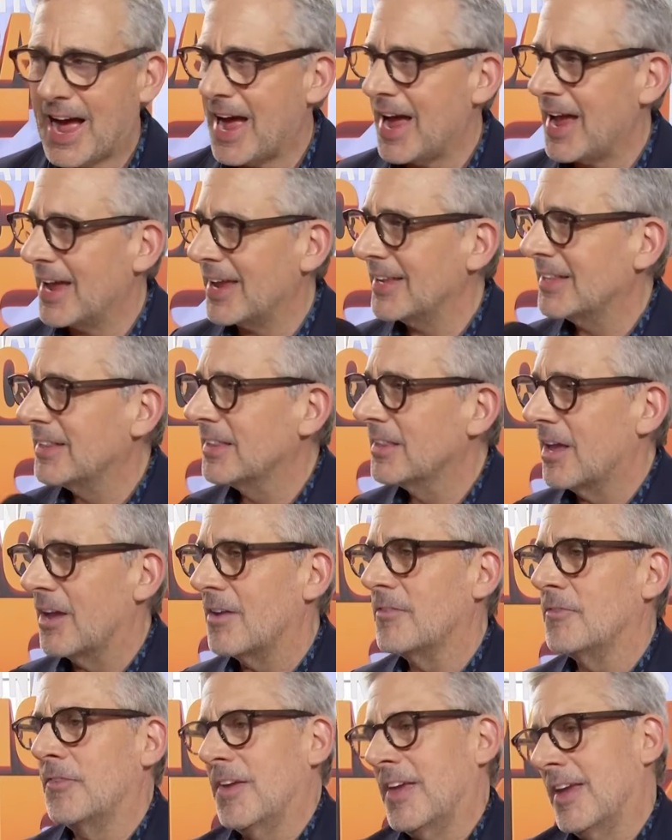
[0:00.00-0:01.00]
I
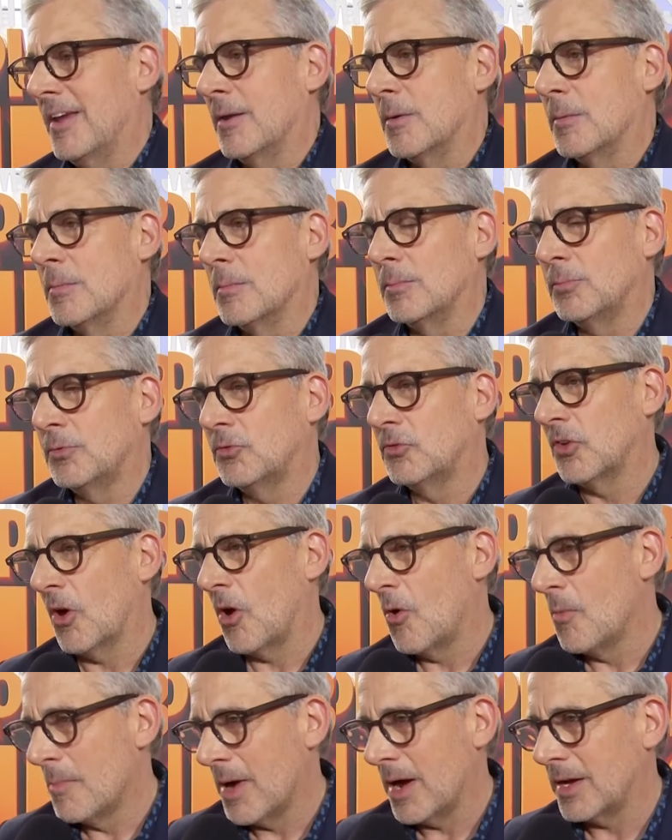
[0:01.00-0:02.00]
love him
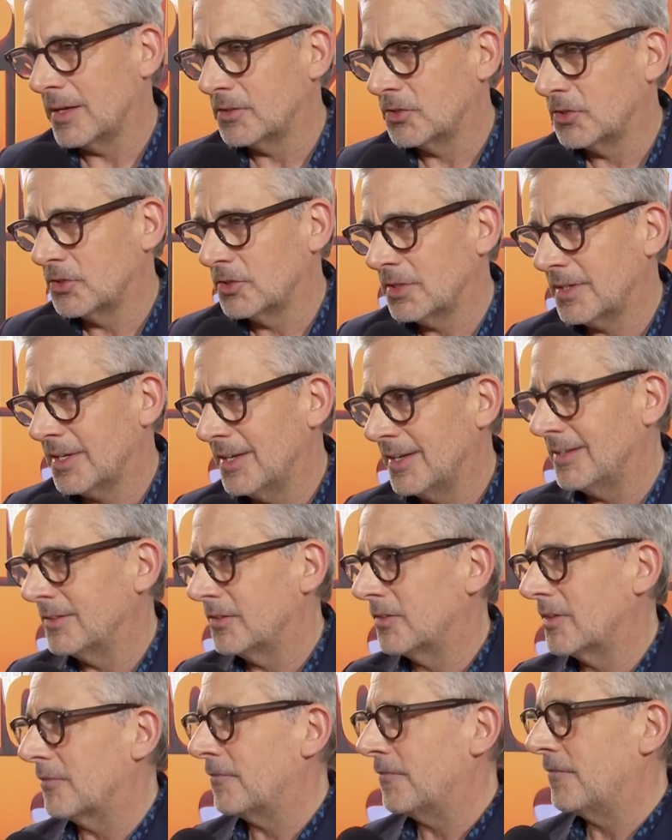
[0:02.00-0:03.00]
so much.
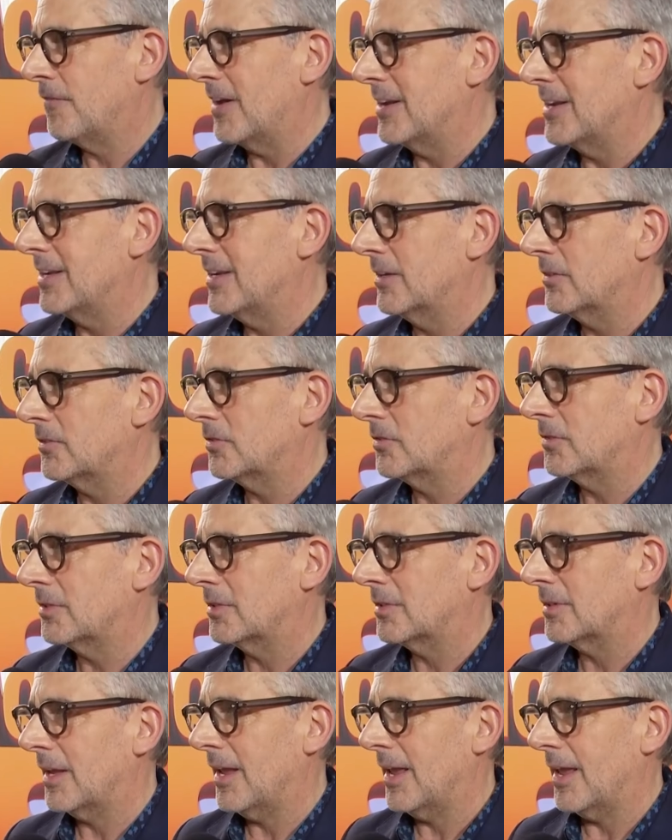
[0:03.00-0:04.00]
He's the funniest
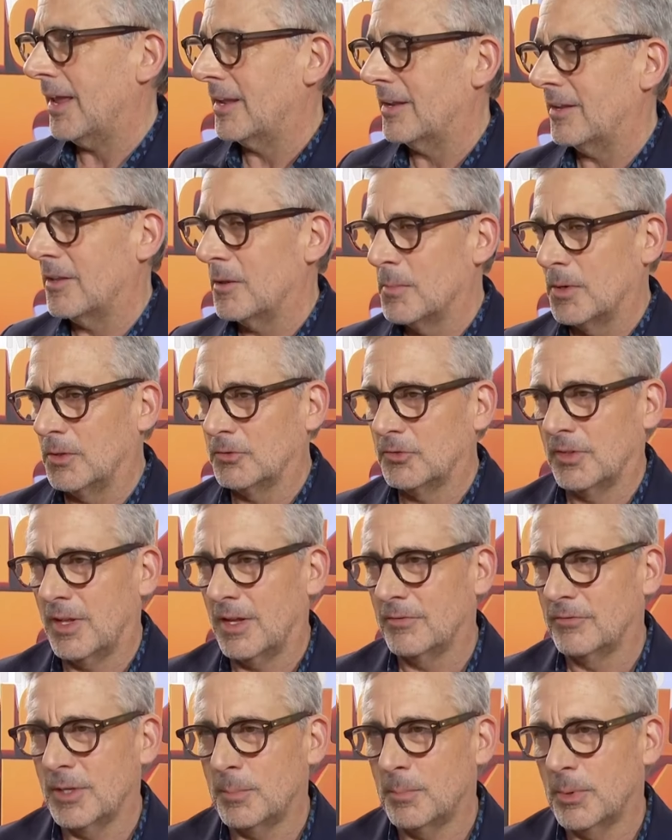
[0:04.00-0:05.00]
and the most
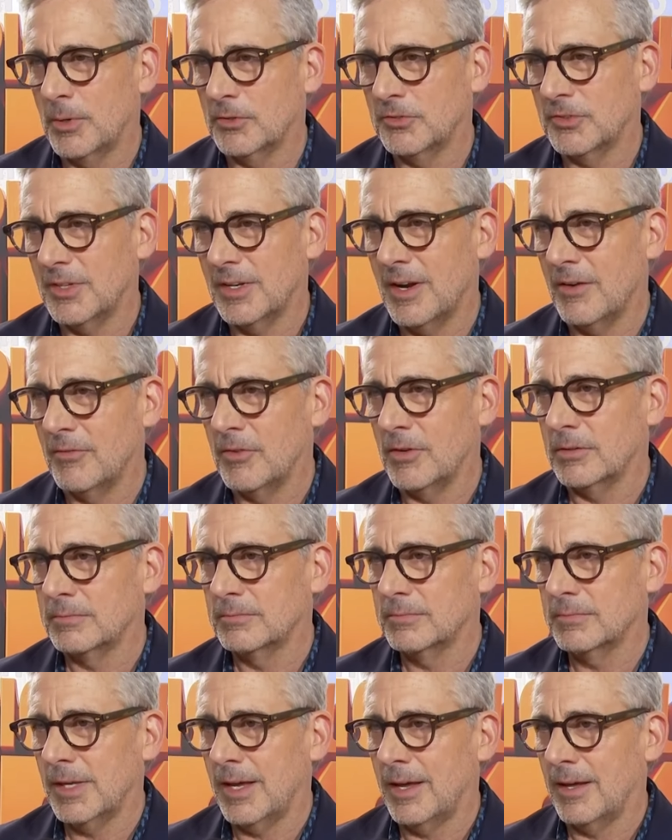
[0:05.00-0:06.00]
lovely person ever.
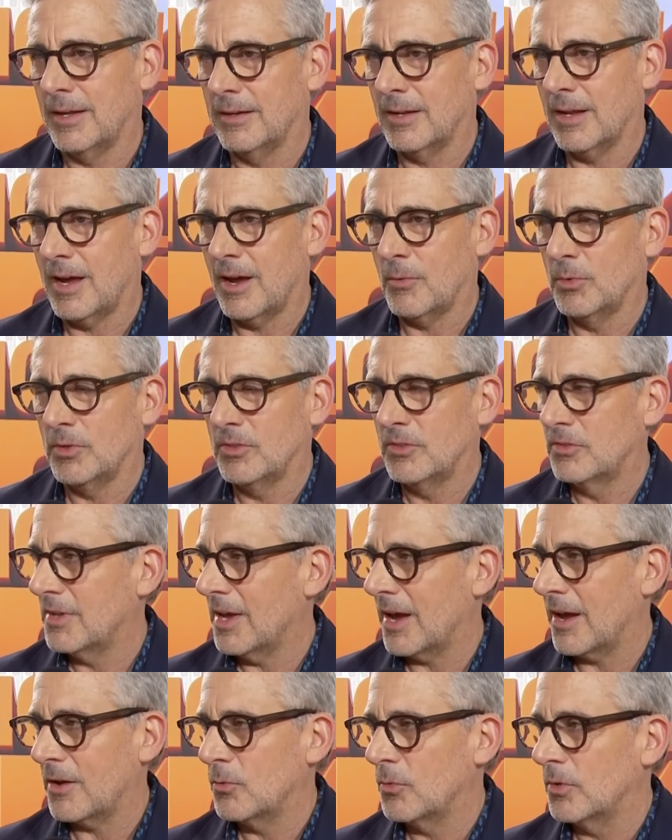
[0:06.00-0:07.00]
And I would
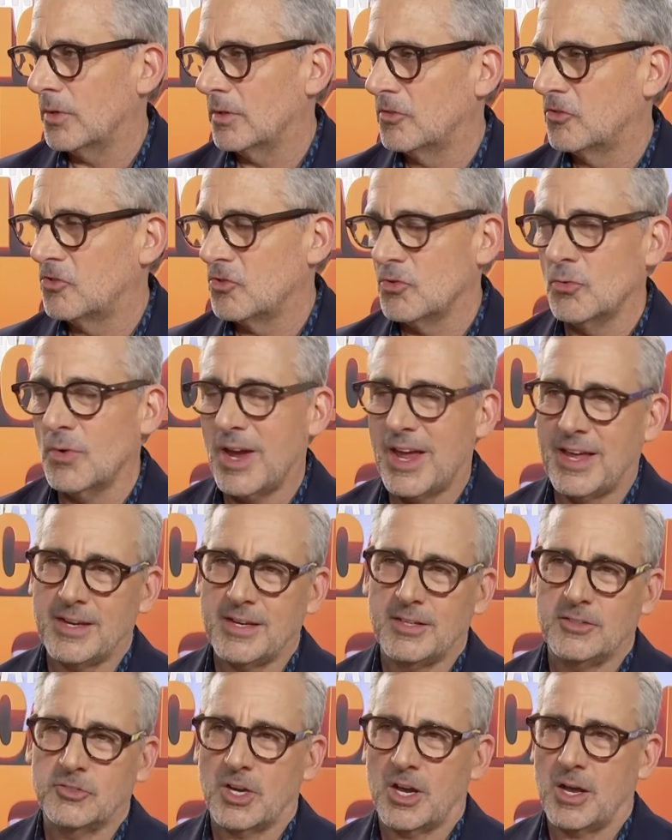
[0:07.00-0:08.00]
I would do
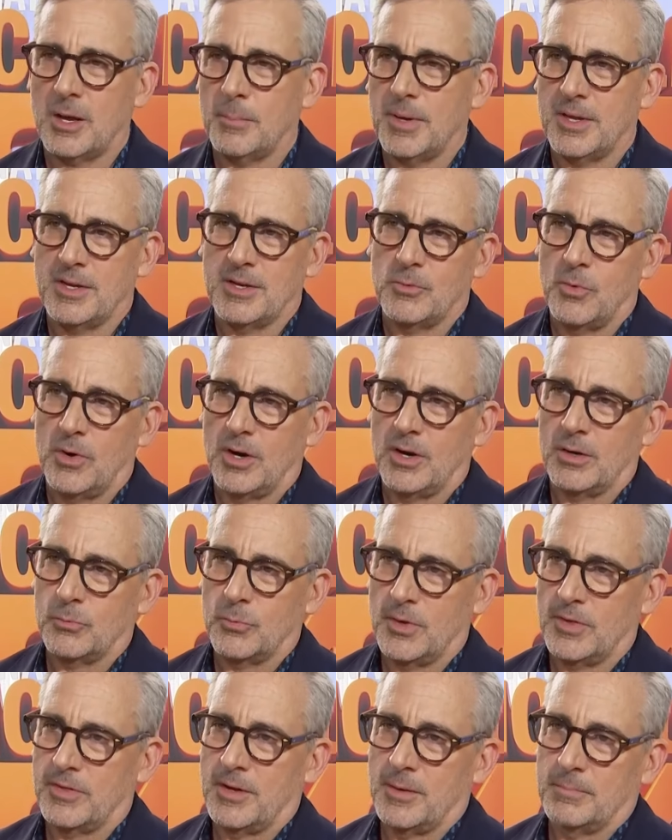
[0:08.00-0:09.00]
any job anywhere
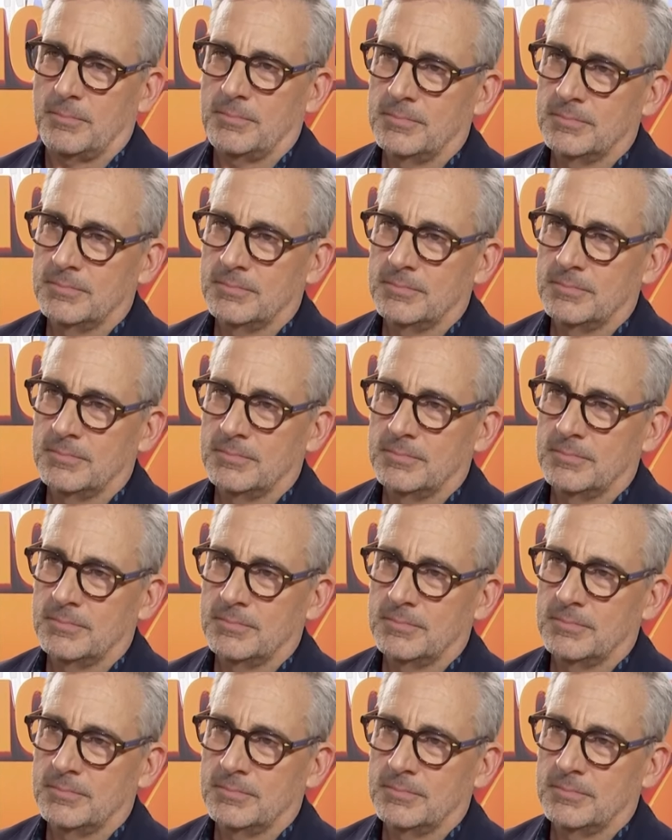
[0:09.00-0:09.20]
with him.